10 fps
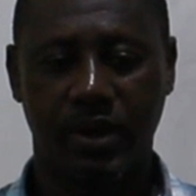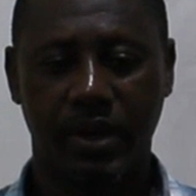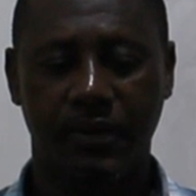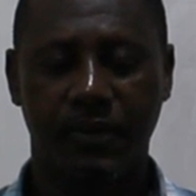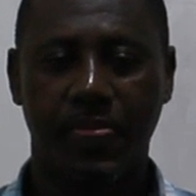
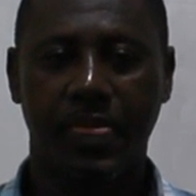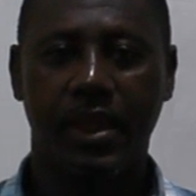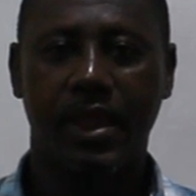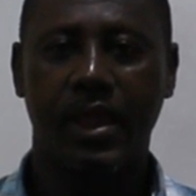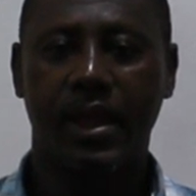Okay.
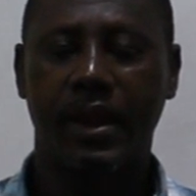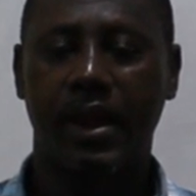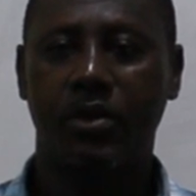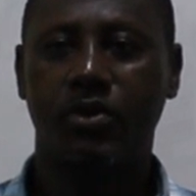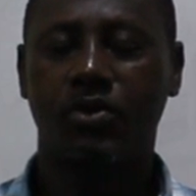
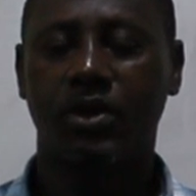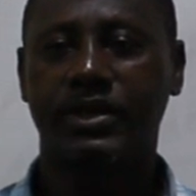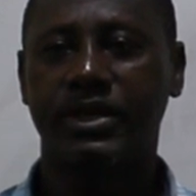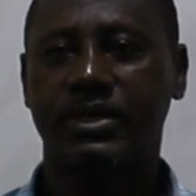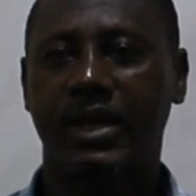Now you
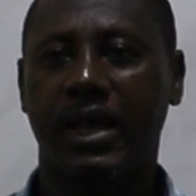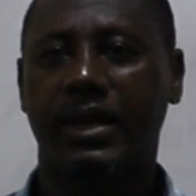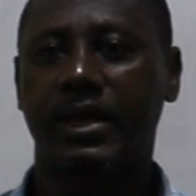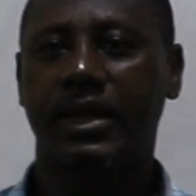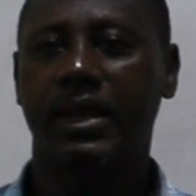notice that